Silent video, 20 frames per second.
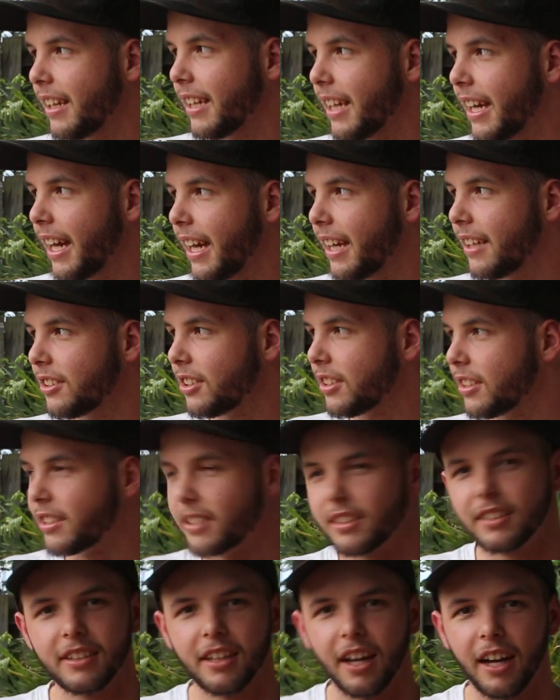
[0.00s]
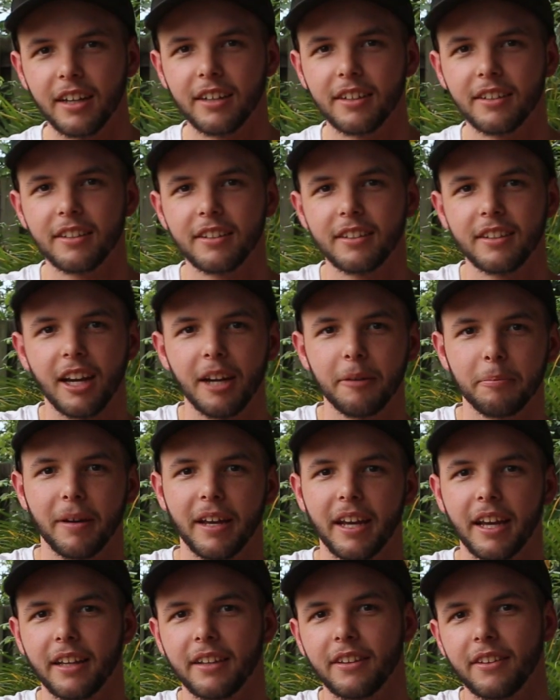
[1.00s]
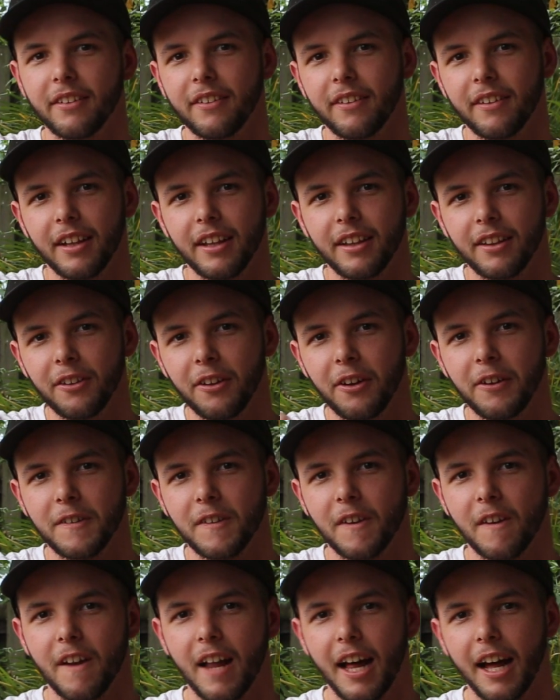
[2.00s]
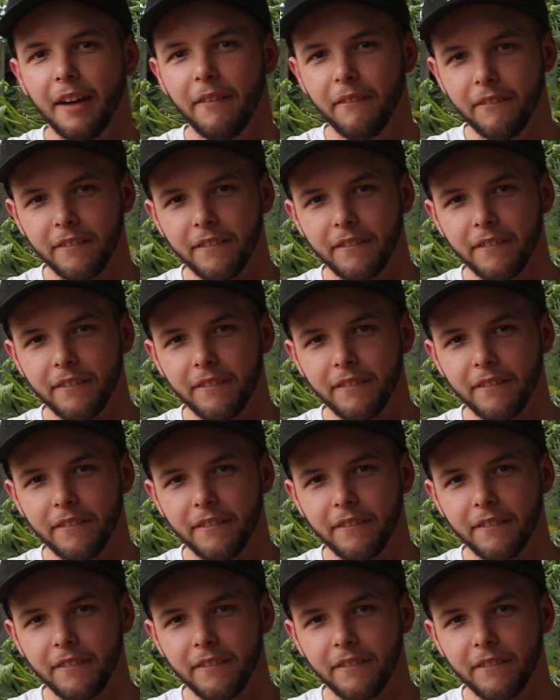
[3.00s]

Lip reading: Yeah, just go pan. Loosen it up.